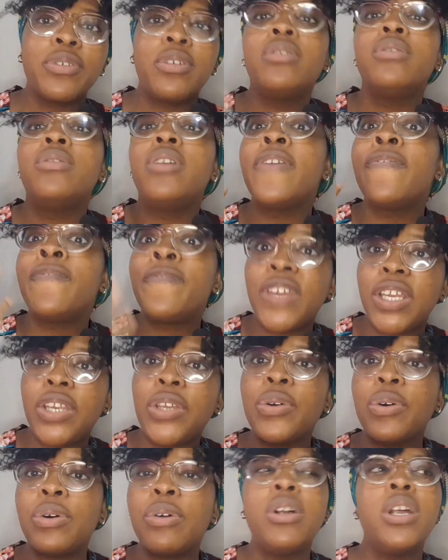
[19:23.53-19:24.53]
or a
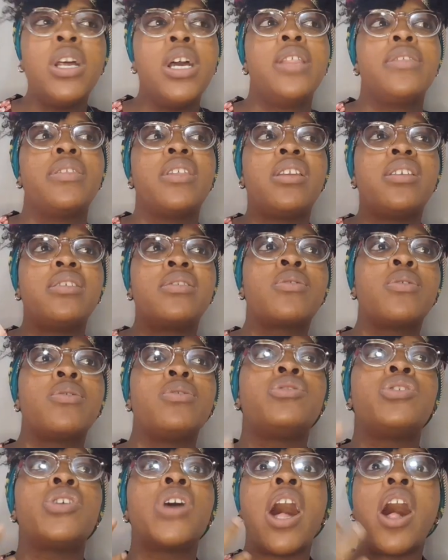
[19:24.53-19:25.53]
video that is going
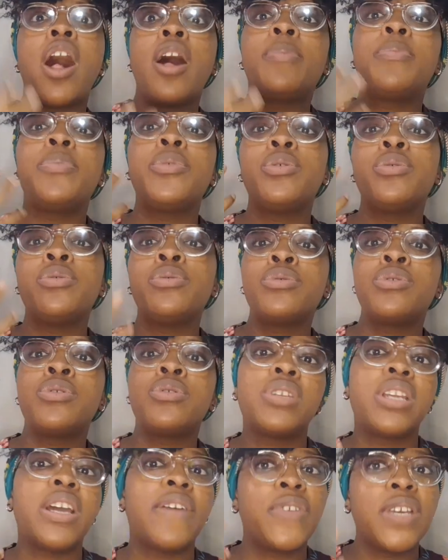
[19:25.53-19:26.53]
to help you to
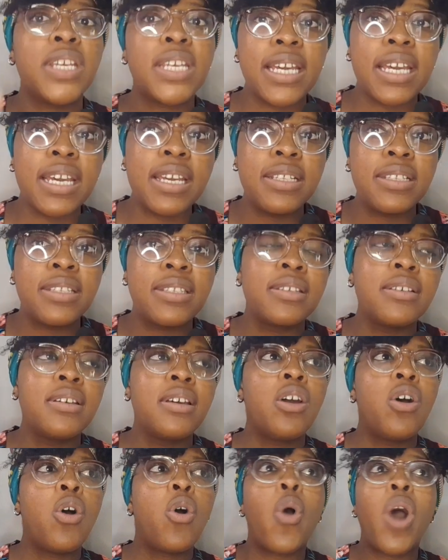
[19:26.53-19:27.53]
navigate
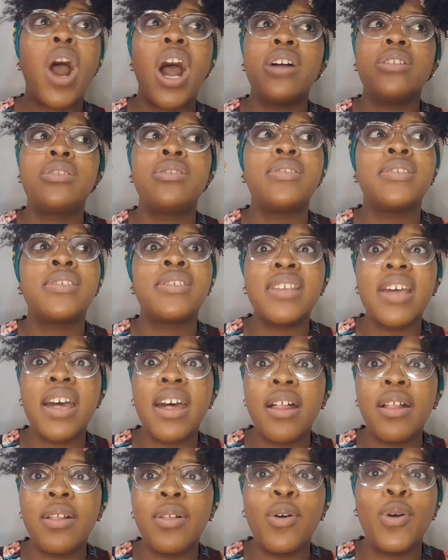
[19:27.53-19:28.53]
or how to
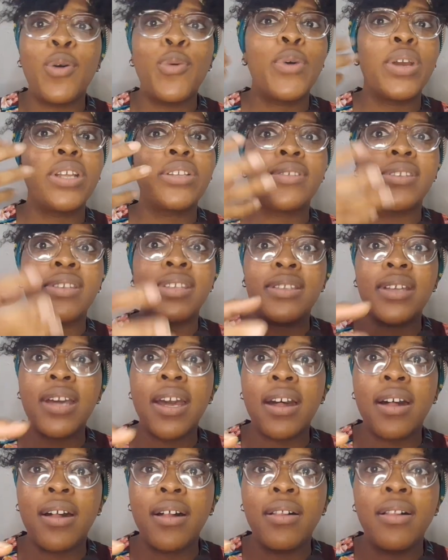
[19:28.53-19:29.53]
sell or where to
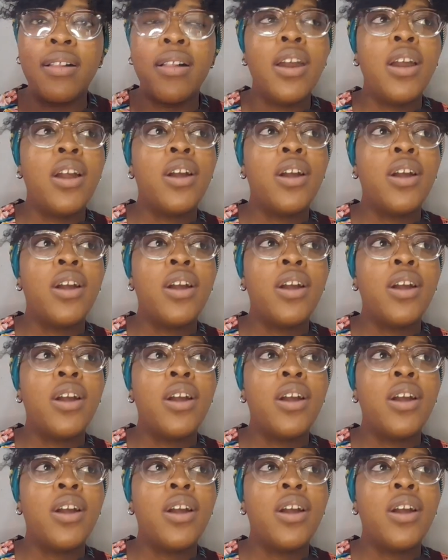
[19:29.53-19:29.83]
sell